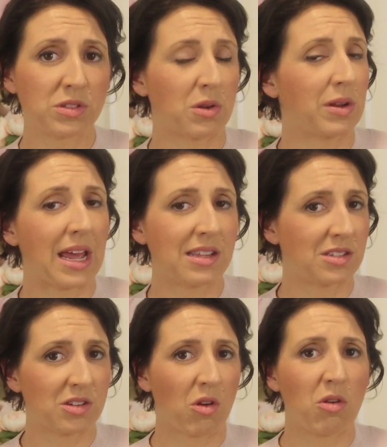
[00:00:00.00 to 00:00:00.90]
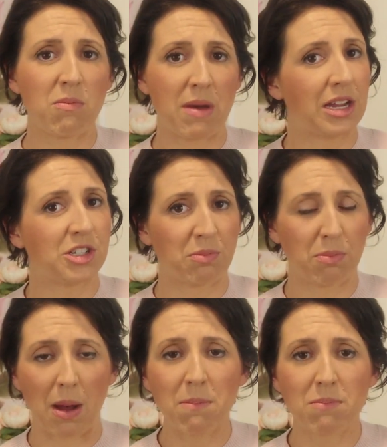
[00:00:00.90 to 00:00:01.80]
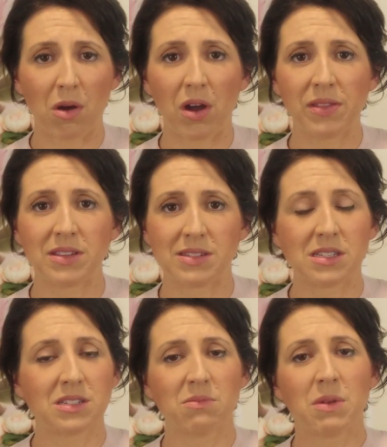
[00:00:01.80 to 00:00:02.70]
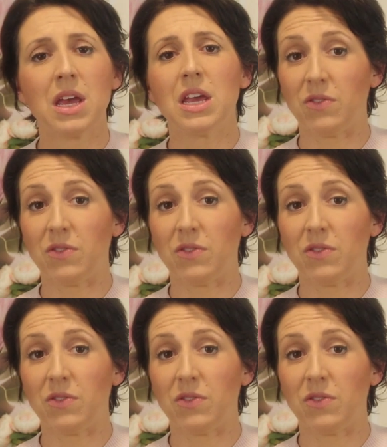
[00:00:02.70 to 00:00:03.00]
So it has no major pump behind the system